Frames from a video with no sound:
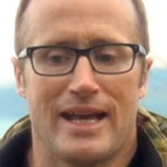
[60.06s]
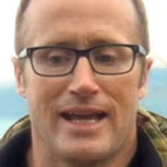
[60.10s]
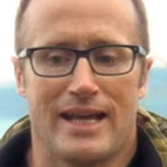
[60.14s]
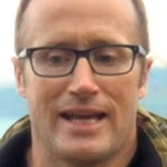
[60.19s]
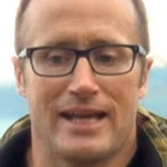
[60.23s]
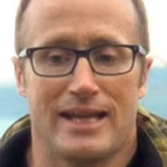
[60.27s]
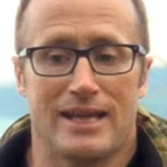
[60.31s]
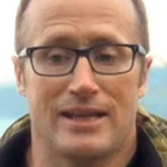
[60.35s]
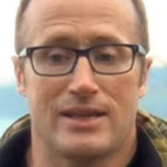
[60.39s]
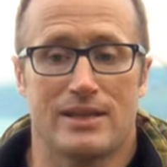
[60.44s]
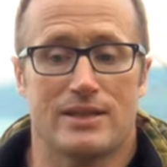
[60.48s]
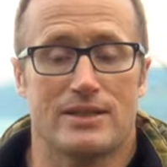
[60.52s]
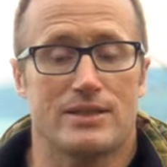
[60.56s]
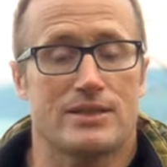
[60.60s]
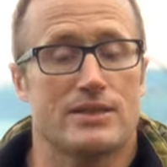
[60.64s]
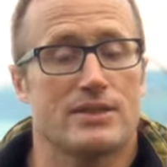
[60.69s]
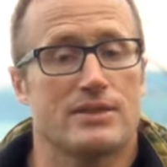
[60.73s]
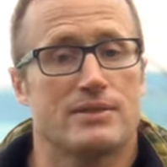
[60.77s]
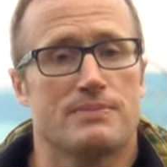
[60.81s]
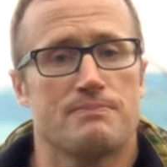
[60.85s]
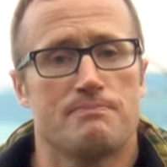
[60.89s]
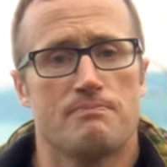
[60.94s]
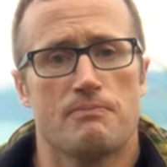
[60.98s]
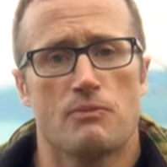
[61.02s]
And
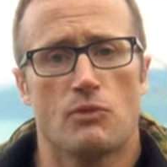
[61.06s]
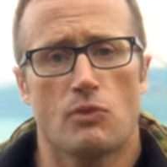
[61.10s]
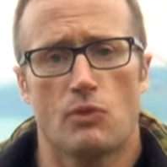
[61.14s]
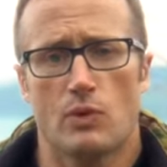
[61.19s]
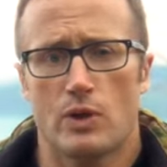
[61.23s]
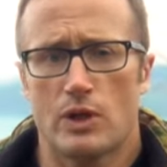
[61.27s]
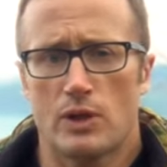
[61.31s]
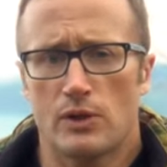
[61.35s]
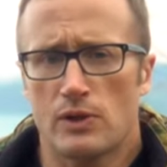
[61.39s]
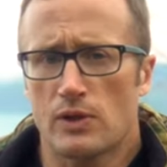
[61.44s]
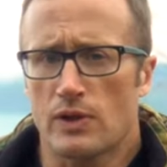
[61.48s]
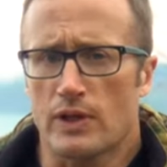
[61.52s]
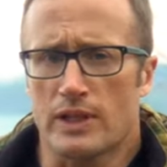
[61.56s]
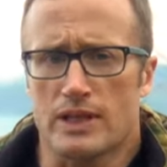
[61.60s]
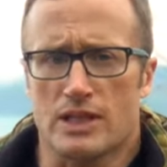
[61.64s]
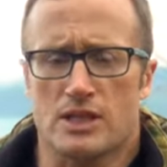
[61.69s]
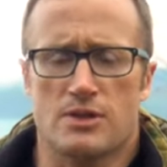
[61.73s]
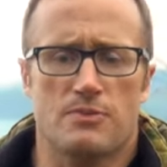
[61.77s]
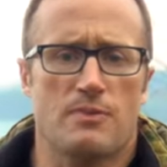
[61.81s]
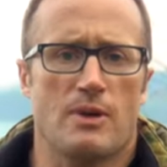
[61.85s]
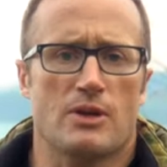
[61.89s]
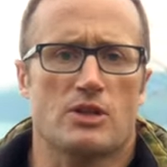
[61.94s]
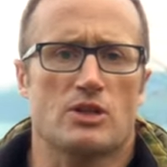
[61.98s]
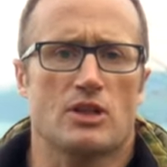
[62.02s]
when you look at the
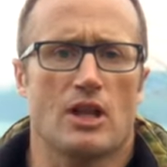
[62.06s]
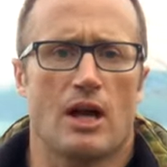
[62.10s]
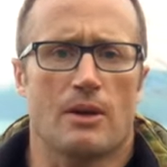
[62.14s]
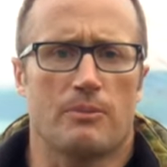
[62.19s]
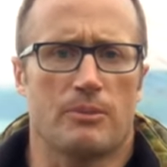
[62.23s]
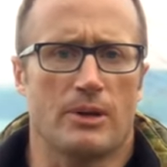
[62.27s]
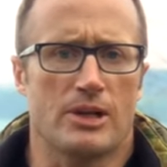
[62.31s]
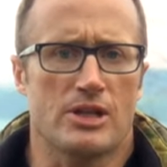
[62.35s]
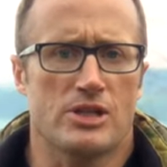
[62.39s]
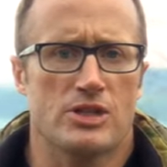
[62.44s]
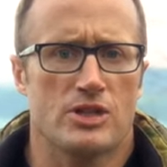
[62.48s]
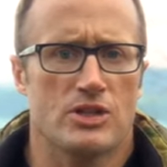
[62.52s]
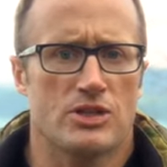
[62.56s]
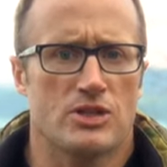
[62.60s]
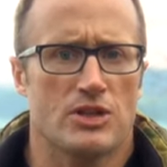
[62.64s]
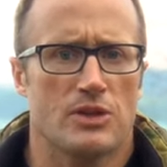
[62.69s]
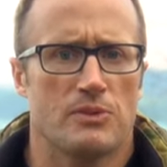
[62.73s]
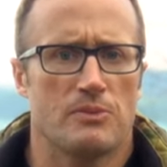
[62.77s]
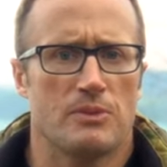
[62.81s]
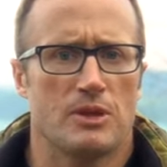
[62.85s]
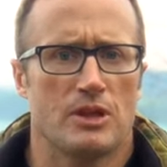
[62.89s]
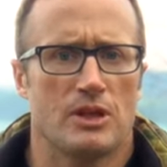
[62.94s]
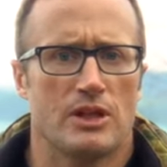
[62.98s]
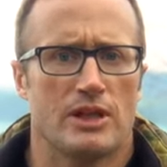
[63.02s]
special operations
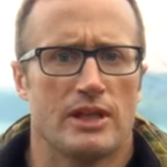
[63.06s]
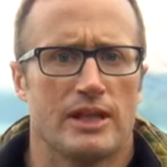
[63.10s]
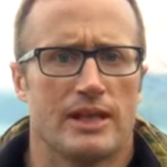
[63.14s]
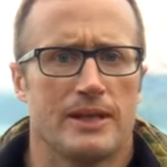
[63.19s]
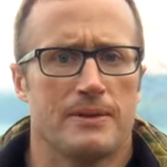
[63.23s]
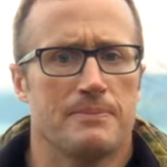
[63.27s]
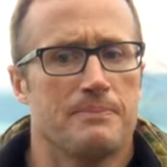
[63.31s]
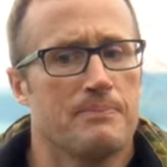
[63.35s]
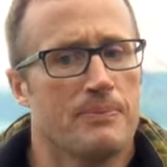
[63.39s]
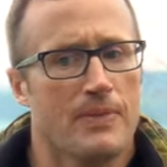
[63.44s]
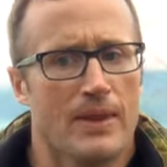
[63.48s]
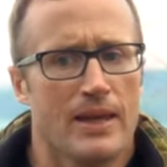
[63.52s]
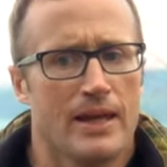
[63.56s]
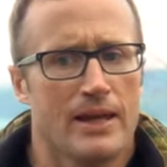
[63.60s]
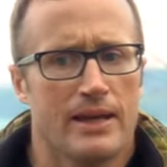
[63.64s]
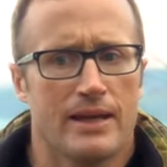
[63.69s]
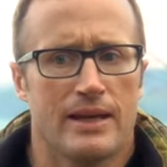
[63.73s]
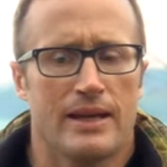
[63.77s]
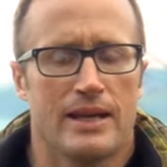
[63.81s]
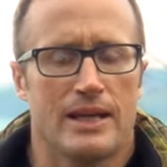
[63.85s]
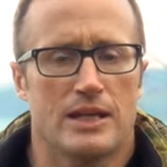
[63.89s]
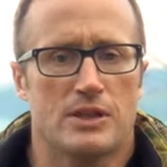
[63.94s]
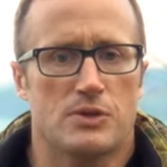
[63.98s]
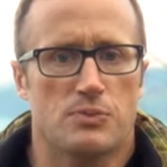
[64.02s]
community,
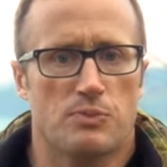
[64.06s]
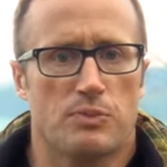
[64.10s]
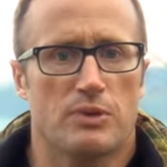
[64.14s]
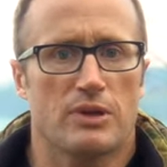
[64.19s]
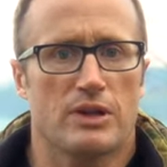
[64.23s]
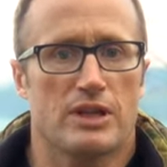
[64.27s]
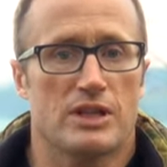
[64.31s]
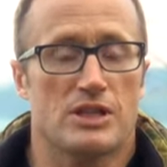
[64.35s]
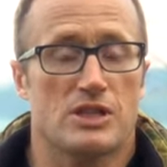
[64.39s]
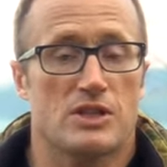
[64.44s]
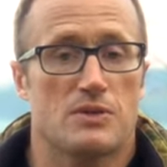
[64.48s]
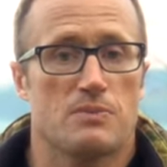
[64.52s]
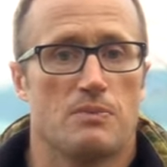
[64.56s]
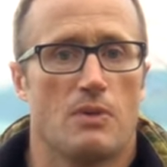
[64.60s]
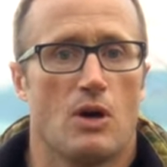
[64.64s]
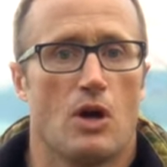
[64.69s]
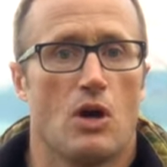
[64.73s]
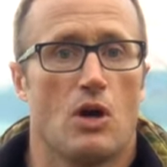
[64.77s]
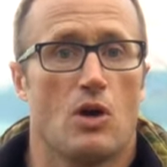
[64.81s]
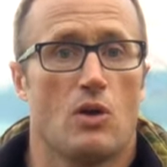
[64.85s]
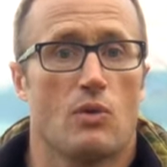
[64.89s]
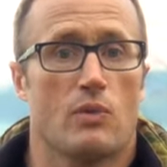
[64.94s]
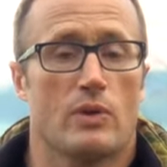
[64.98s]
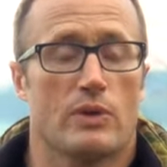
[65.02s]
it's pretty
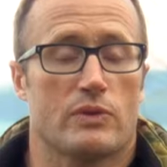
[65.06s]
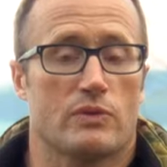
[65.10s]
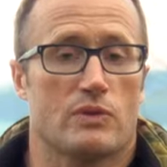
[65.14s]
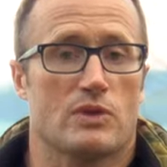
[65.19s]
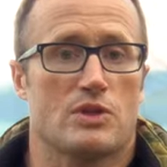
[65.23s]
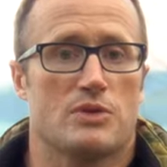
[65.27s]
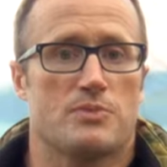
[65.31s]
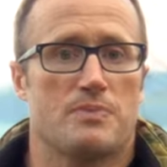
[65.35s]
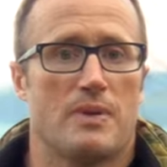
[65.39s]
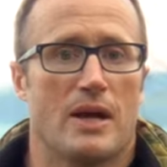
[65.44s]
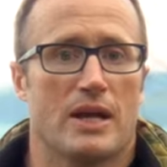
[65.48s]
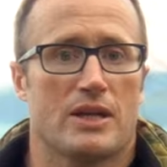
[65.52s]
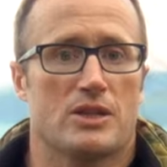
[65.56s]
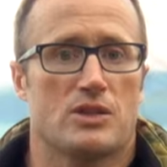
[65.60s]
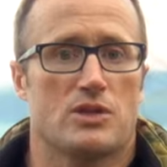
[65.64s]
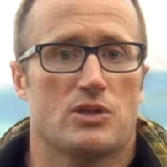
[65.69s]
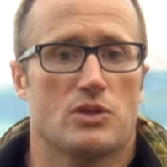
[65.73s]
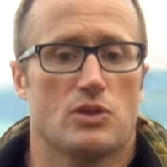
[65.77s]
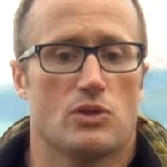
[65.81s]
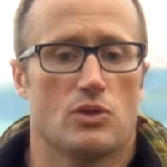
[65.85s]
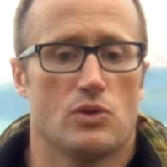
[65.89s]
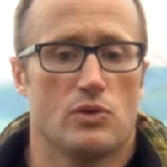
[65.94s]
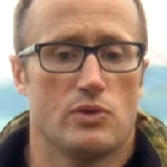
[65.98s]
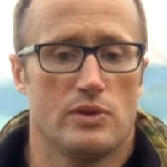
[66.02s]
small with respect
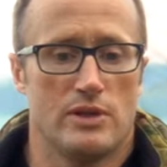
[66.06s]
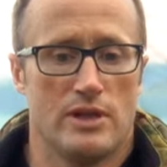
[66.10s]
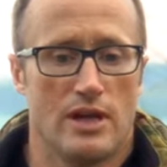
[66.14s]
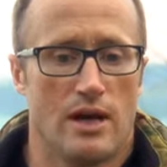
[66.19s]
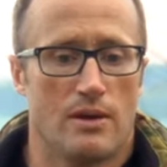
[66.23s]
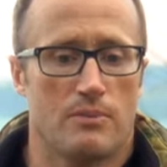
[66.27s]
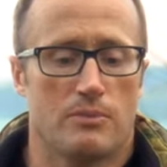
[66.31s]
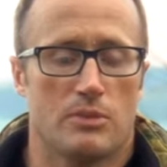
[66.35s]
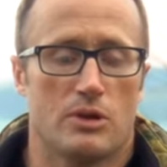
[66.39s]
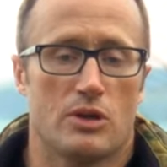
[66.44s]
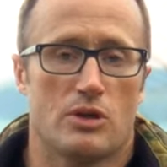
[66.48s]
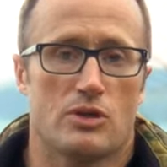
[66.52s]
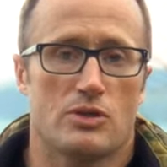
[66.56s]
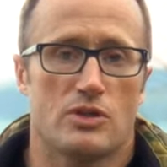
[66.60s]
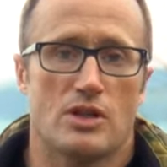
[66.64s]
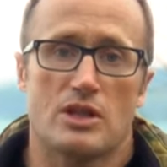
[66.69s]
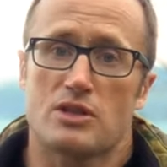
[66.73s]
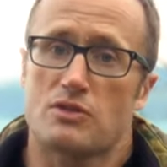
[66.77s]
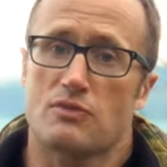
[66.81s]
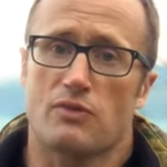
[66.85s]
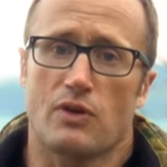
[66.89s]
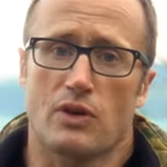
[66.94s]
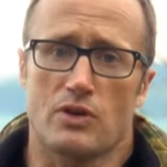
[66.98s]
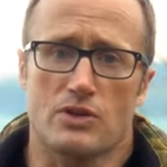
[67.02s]
to numbers
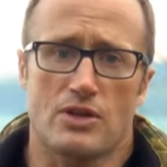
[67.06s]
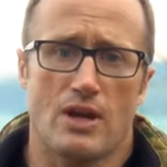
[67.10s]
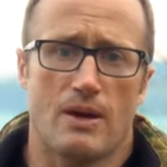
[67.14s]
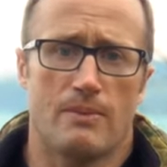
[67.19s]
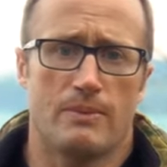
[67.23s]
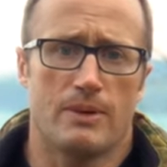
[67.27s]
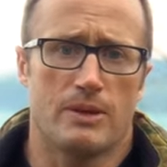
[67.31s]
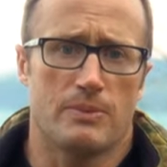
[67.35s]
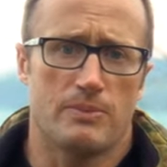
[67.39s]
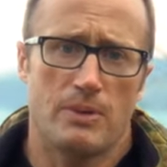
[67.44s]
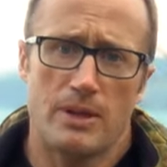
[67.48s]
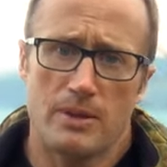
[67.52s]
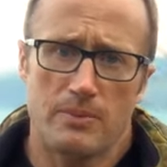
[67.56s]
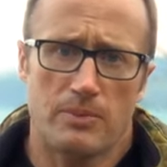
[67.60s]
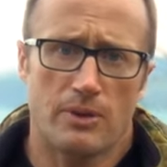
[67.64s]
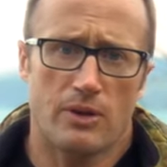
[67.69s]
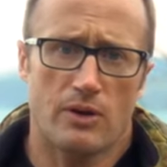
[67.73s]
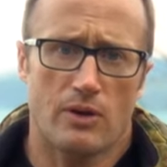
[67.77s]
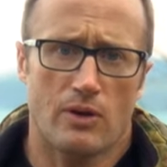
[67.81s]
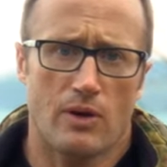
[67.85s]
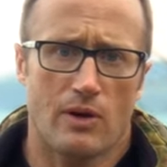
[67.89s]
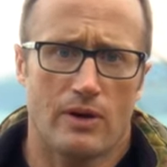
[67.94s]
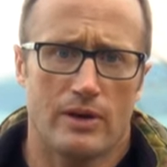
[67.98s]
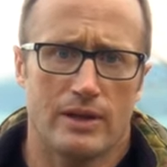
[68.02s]
as far as how many people
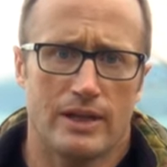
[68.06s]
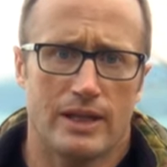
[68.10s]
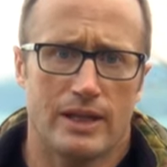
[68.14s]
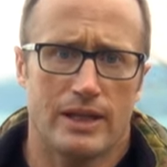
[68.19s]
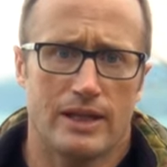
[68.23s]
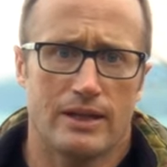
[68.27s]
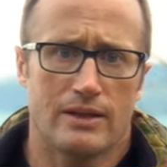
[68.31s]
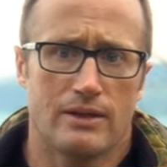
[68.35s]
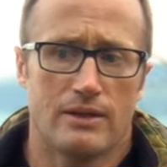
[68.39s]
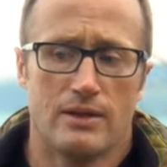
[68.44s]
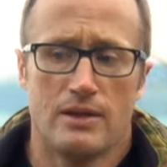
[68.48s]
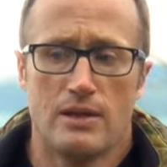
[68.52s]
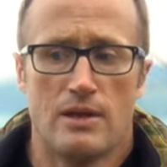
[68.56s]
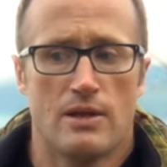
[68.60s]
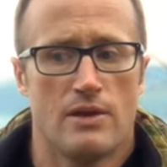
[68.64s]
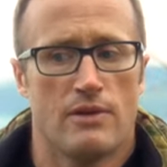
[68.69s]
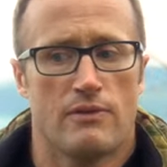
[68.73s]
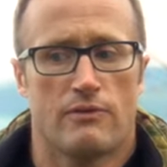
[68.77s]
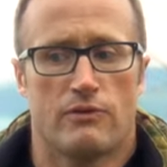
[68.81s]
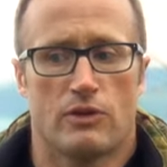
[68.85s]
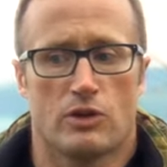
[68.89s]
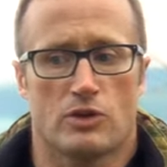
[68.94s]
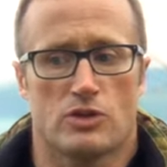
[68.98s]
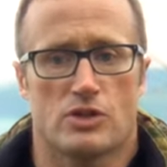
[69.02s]
there are in it
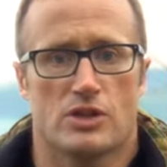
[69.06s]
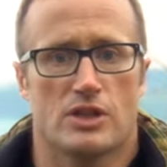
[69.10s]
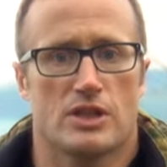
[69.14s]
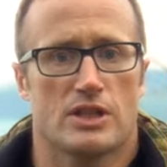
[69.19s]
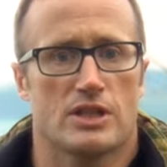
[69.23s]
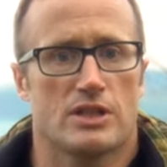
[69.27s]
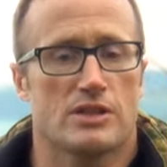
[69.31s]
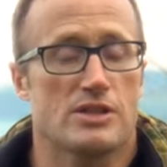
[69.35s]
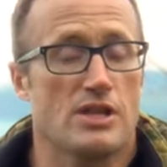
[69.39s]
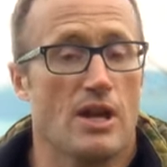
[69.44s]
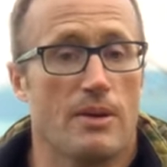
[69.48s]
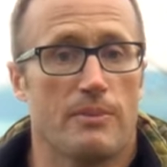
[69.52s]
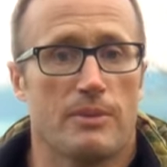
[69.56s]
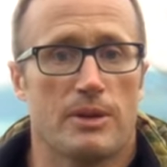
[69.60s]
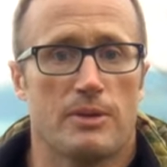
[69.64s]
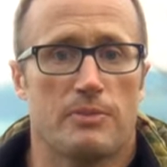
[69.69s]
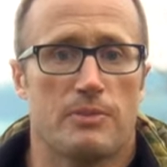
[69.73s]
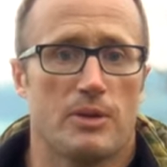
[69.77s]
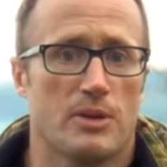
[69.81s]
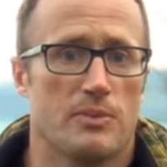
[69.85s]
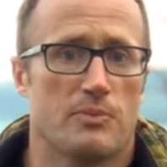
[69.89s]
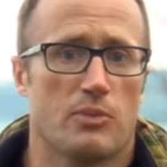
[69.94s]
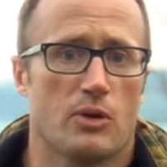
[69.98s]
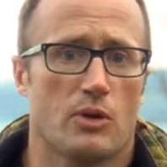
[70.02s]
versus how many
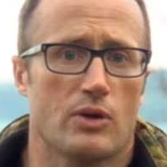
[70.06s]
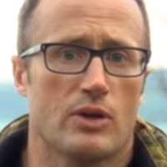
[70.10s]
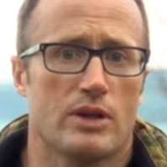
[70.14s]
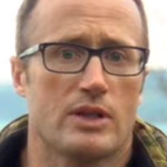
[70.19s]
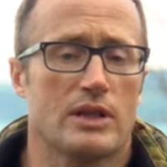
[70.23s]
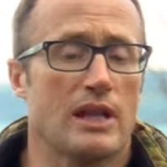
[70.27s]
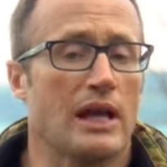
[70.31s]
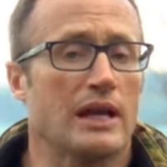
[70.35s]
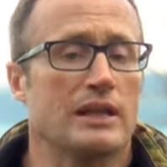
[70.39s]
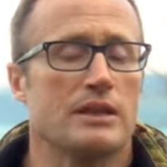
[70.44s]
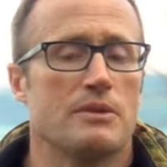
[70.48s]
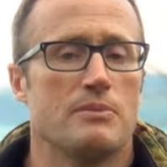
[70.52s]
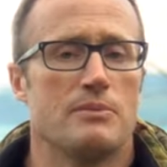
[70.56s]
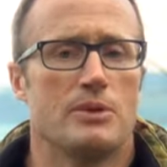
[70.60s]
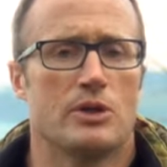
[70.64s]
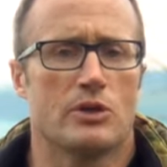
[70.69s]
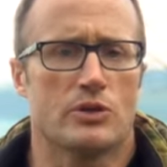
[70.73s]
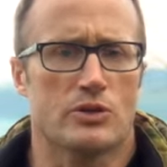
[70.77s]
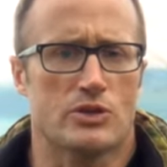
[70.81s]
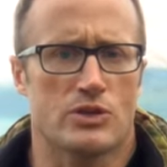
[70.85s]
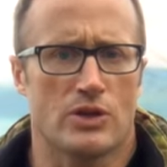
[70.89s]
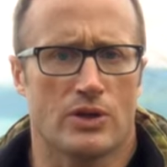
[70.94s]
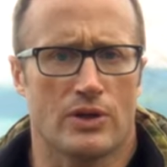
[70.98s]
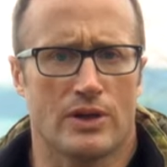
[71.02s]
people are in like the
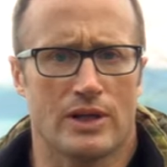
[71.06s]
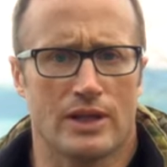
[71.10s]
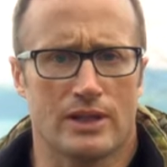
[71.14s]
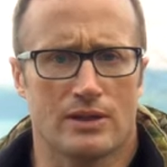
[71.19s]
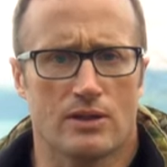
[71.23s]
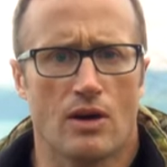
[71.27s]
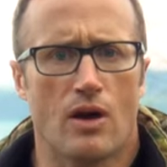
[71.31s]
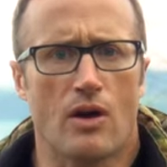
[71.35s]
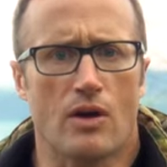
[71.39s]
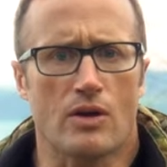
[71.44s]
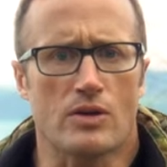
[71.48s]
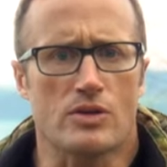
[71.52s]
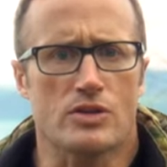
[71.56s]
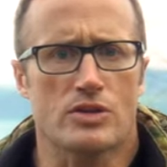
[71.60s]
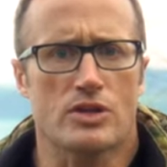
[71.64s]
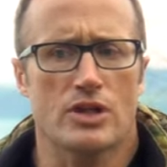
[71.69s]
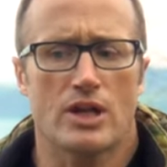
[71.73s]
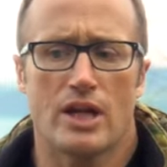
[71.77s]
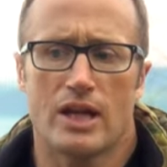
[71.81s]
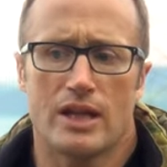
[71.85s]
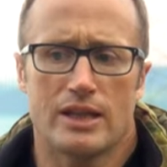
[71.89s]
military at large.